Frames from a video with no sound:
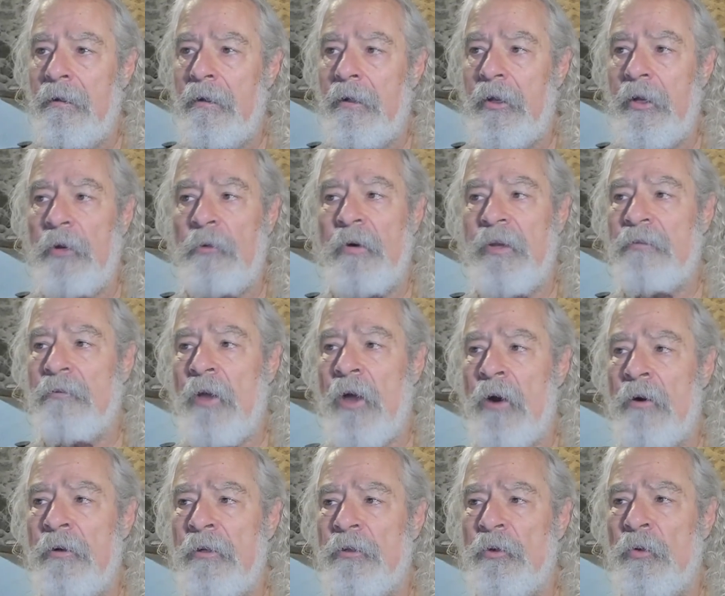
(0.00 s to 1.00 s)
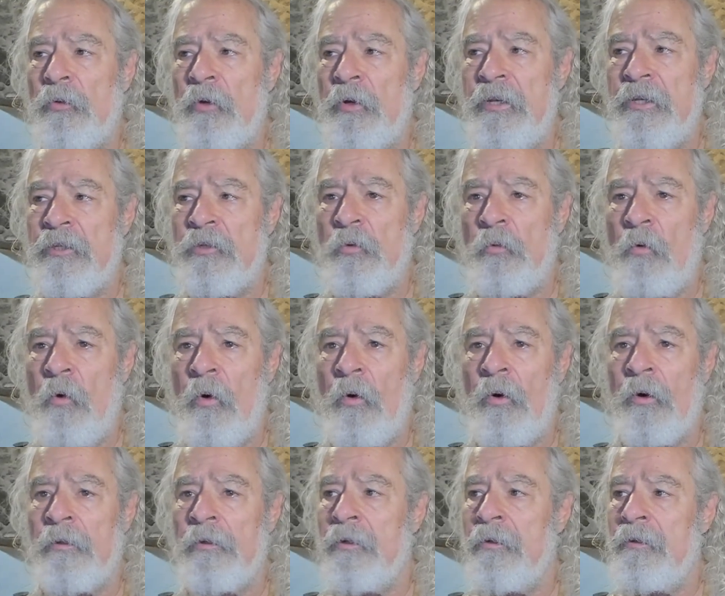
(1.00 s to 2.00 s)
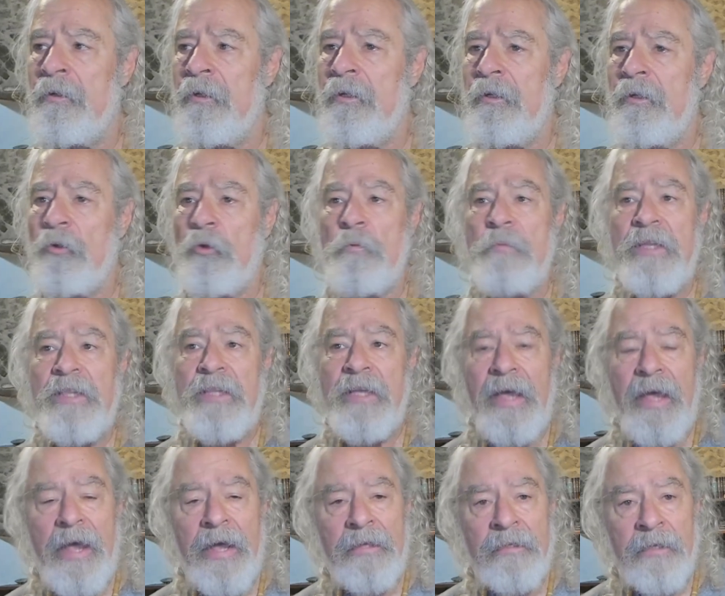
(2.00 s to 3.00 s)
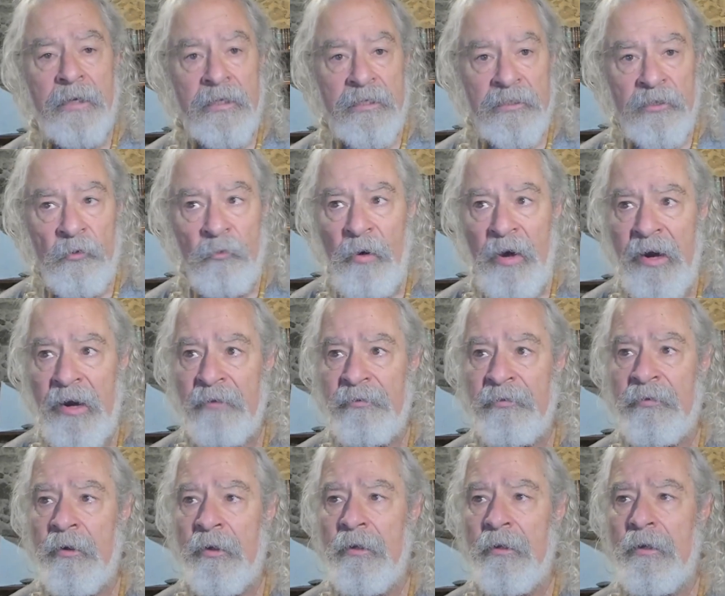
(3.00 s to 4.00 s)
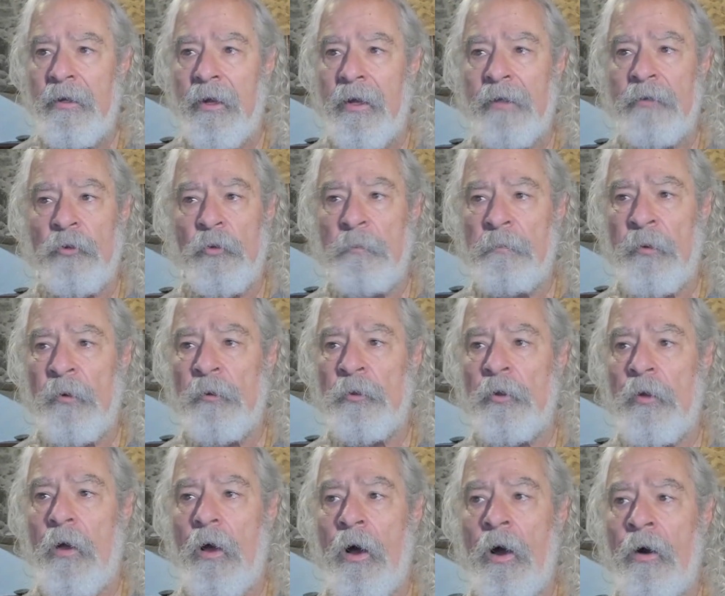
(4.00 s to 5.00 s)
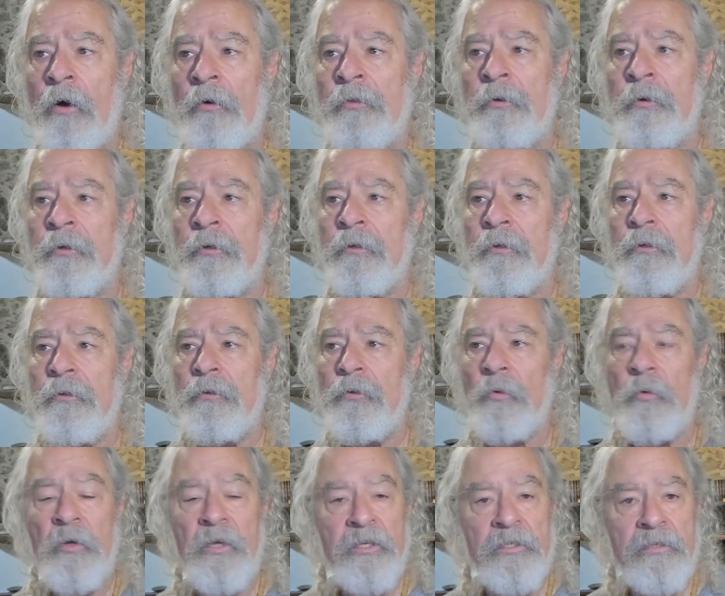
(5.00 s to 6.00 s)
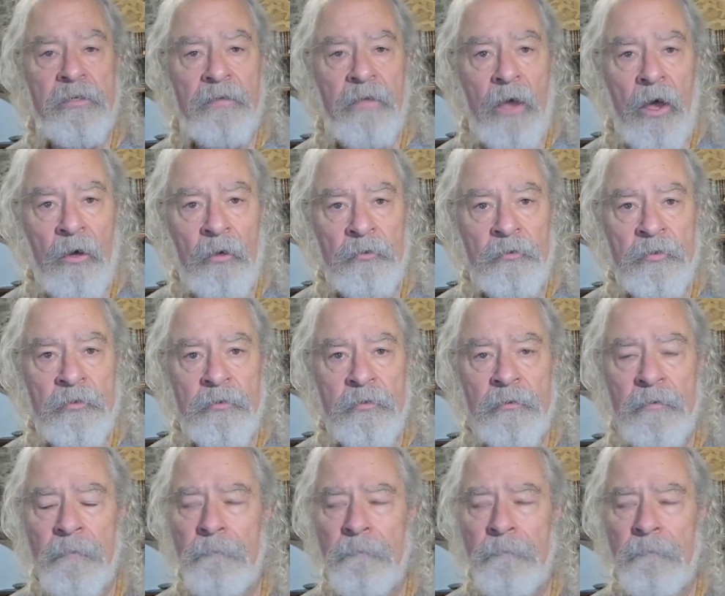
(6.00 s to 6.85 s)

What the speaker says: He returned to his world to mitigate his grief and to put order to his thoughts.